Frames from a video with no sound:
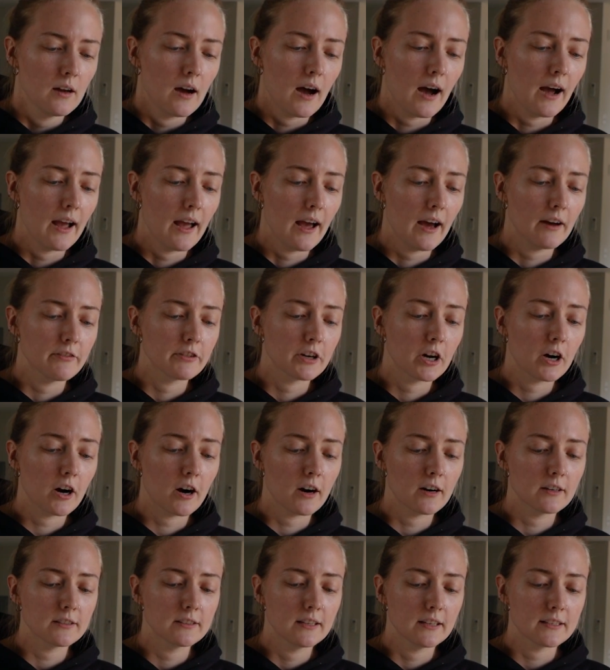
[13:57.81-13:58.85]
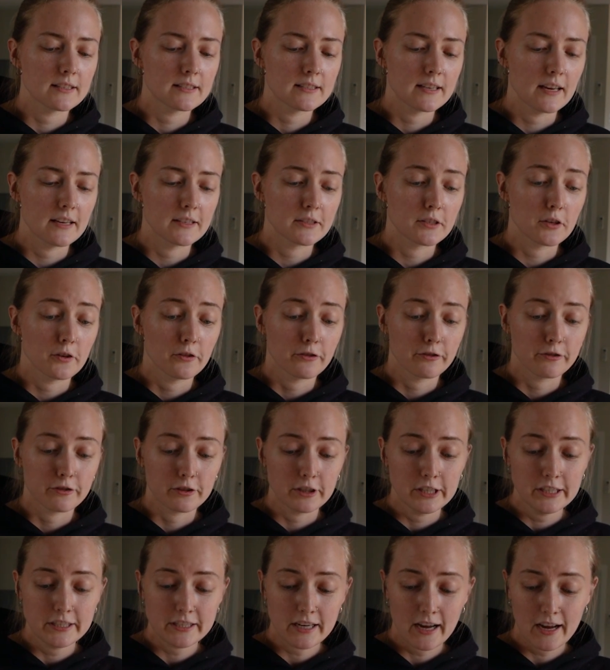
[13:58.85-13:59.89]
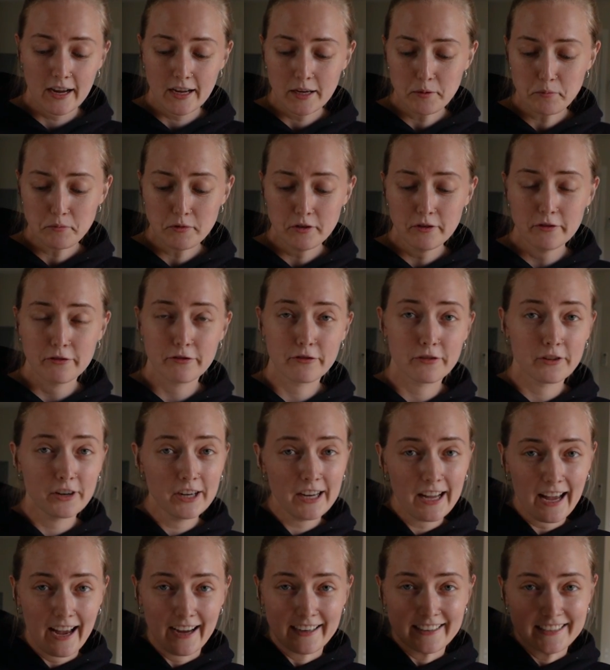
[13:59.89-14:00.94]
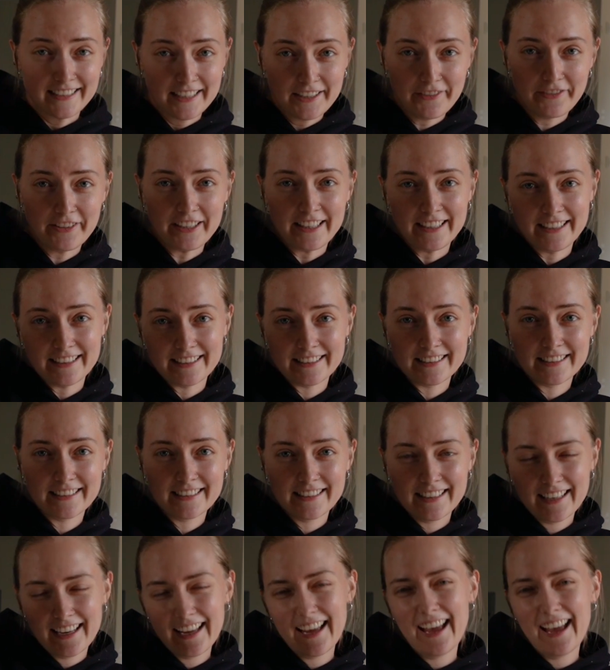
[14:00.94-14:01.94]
I have a card that says free time, free activities.